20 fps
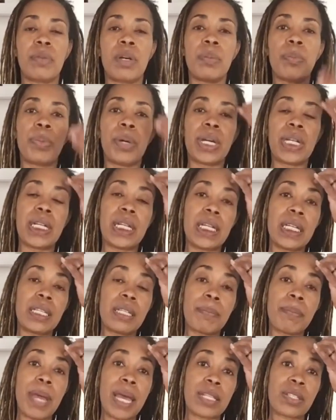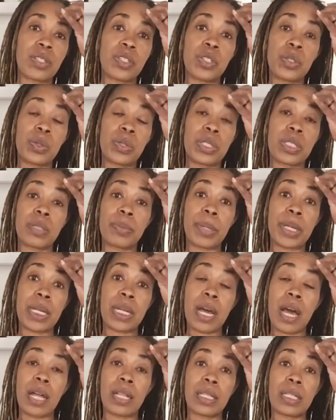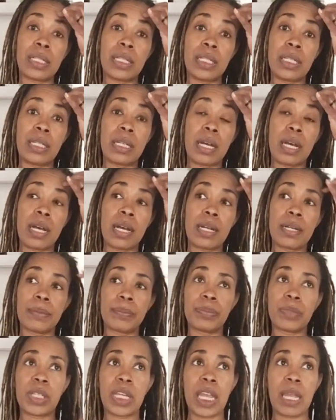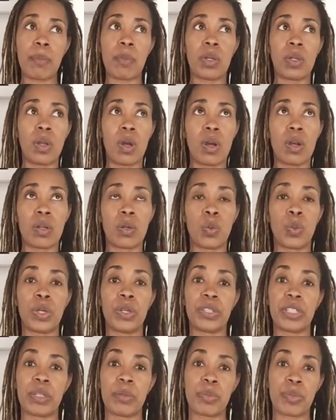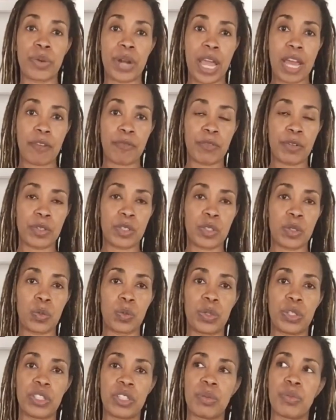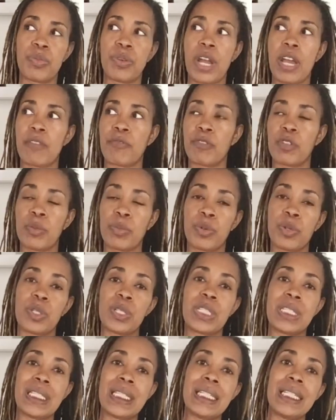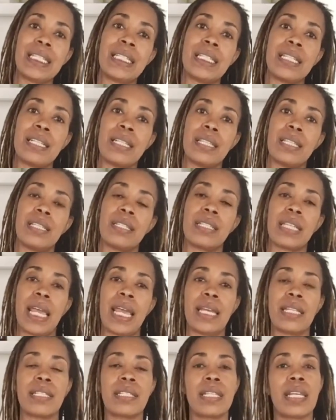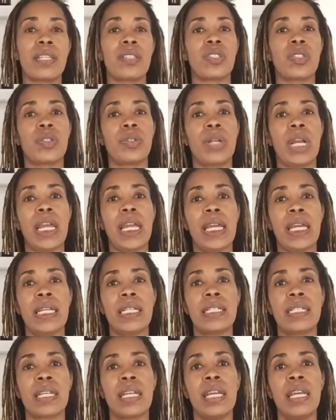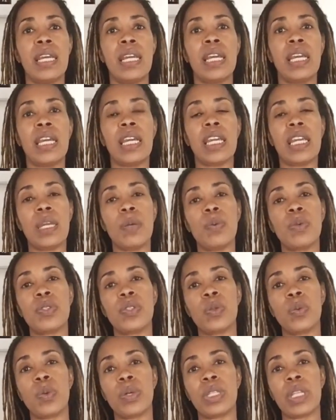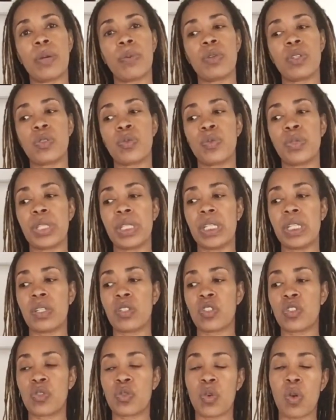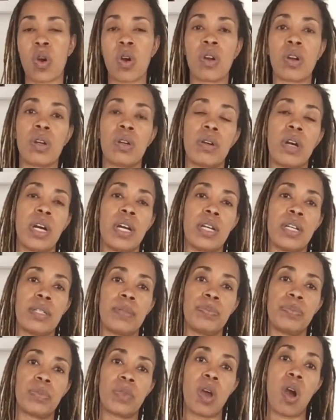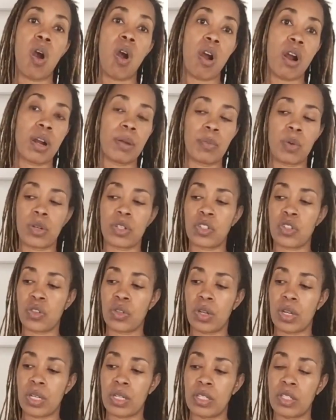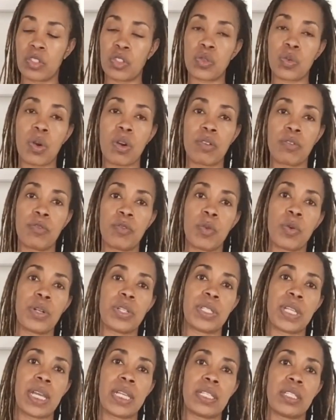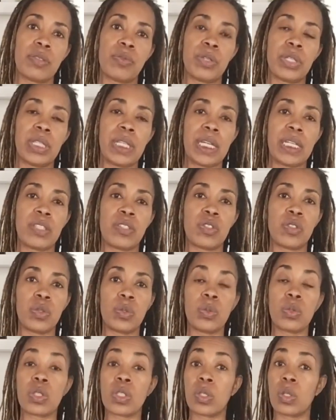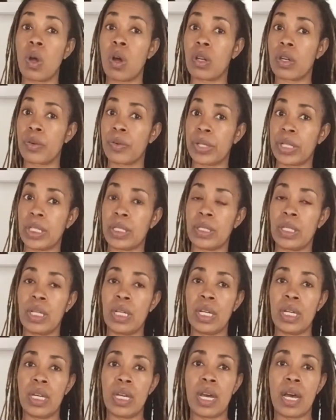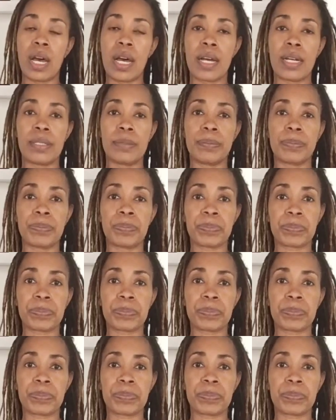But in the Massachusetts Bay Colony came along William Bradford. So William Bradford preceded this ancestor, and he was the one that was really a strong arm or a strong force as it relates to um,